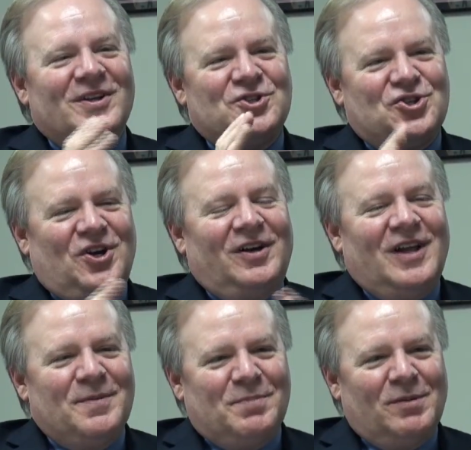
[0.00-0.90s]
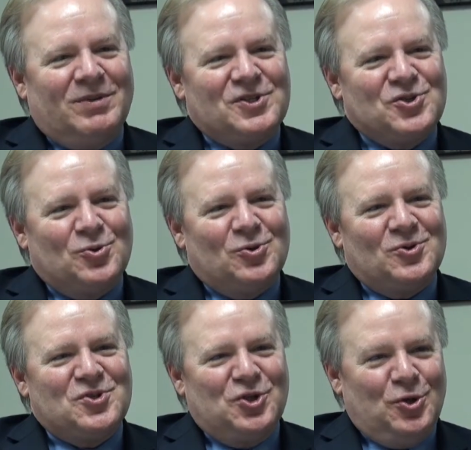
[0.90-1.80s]
Well, in Charlotte Public
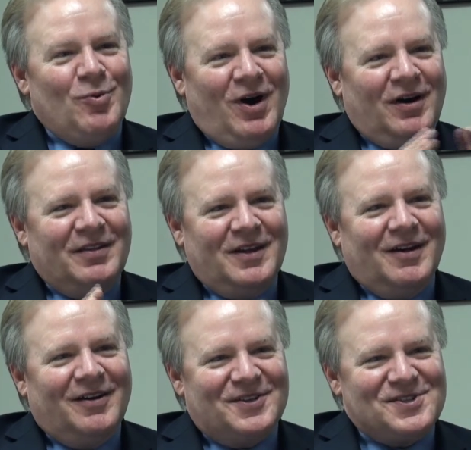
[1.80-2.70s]
Schools, you are the